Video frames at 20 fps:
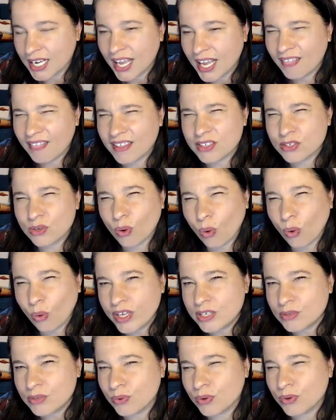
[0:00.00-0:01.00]
And there's all
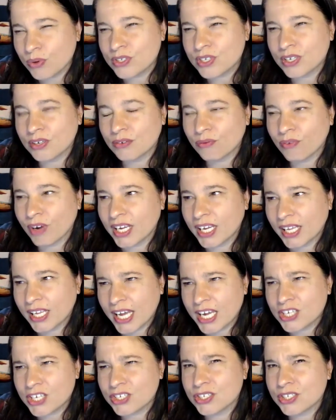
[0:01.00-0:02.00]
these rules and
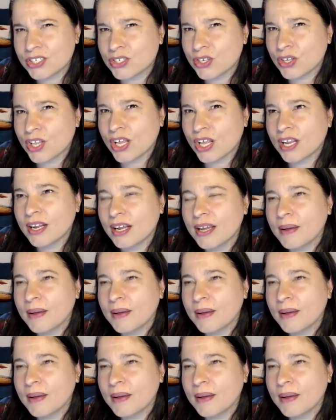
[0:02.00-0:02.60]
regulations so that,